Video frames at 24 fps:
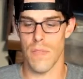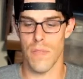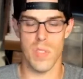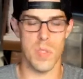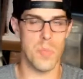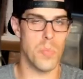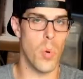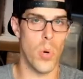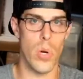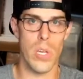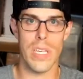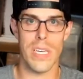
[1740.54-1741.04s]
if it's
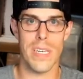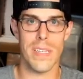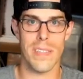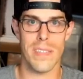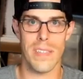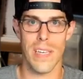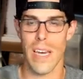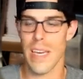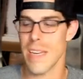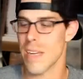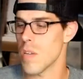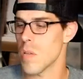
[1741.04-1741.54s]
boiling
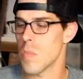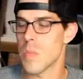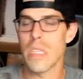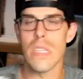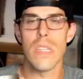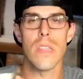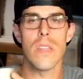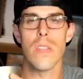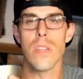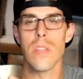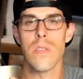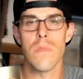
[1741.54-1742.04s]
inside, it'll be
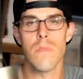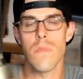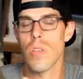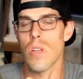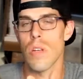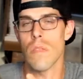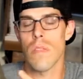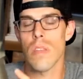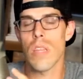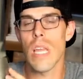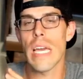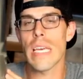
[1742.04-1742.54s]

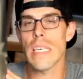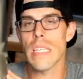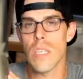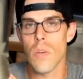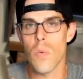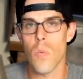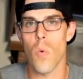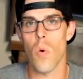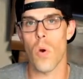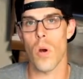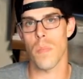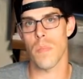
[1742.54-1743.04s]
lightly
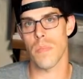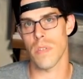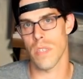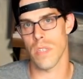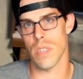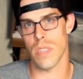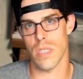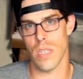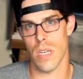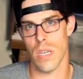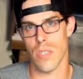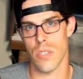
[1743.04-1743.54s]
warm to
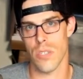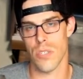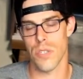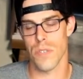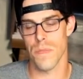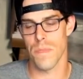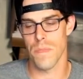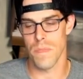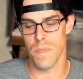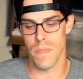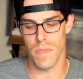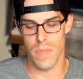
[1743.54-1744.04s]
the touch.
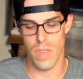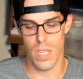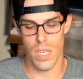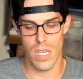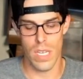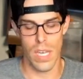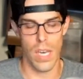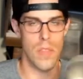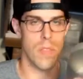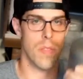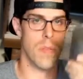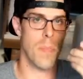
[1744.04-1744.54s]

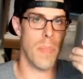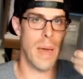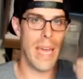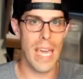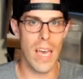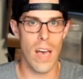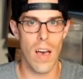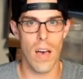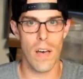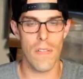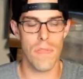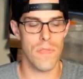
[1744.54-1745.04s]
Now the
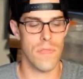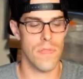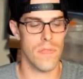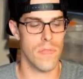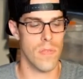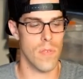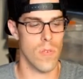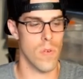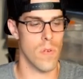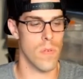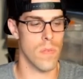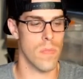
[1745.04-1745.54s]
payoff,
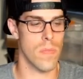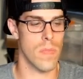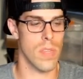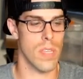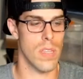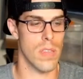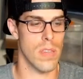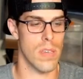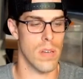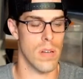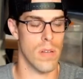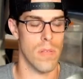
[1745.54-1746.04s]
or
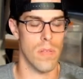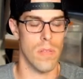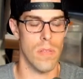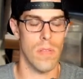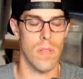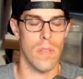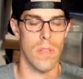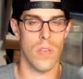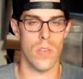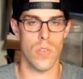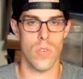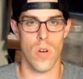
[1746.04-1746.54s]

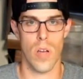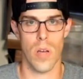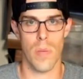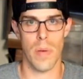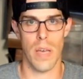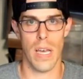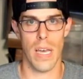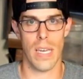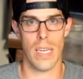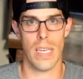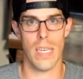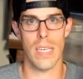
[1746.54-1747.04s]
the
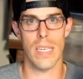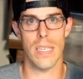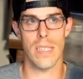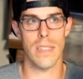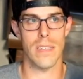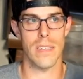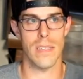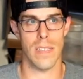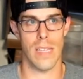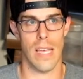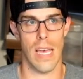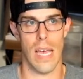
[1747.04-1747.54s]
drawback,
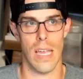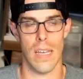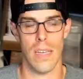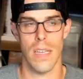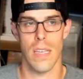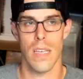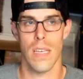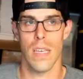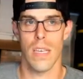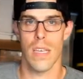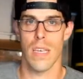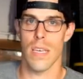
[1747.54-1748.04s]
is that
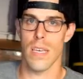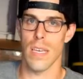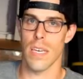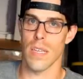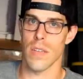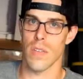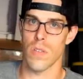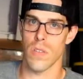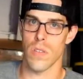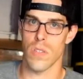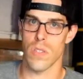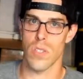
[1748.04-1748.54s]

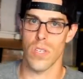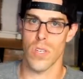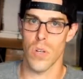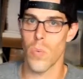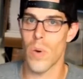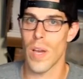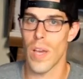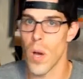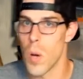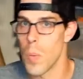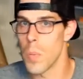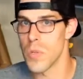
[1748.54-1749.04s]
it's going to
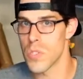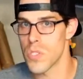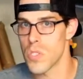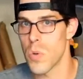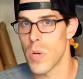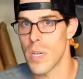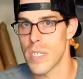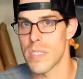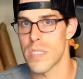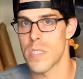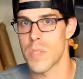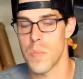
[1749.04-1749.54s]
weigh almost
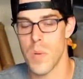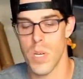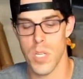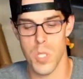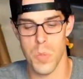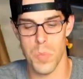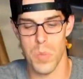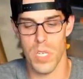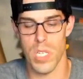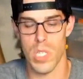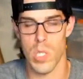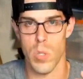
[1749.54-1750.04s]
twice as
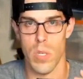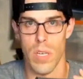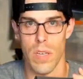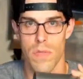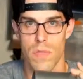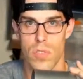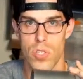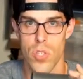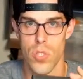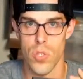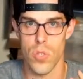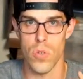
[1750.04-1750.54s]
much because you
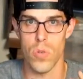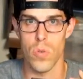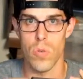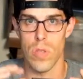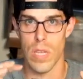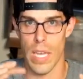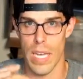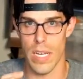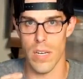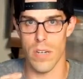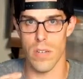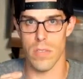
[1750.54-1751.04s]
have 2
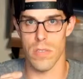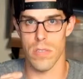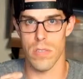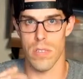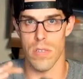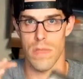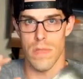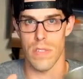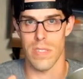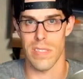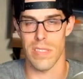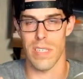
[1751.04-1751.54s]
layers
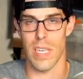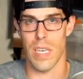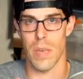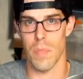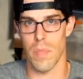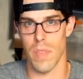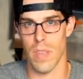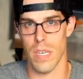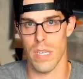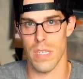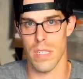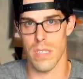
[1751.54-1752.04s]
of the same
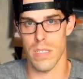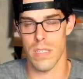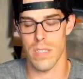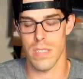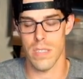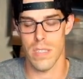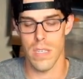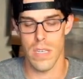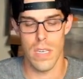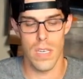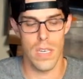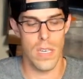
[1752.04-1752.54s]
thickness.
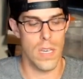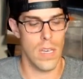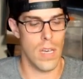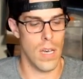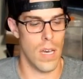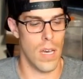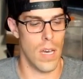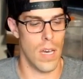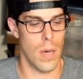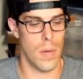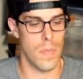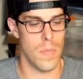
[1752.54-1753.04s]

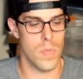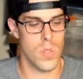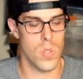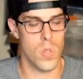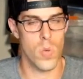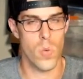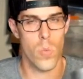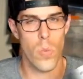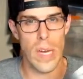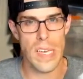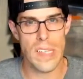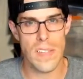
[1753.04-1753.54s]
So
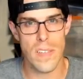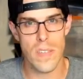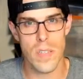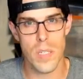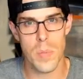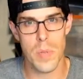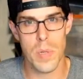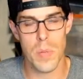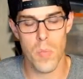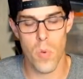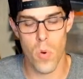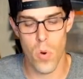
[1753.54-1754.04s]
it weighs a little
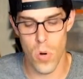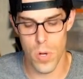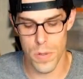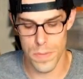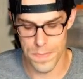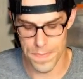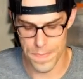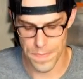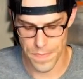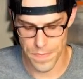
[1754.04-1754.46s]
bit more.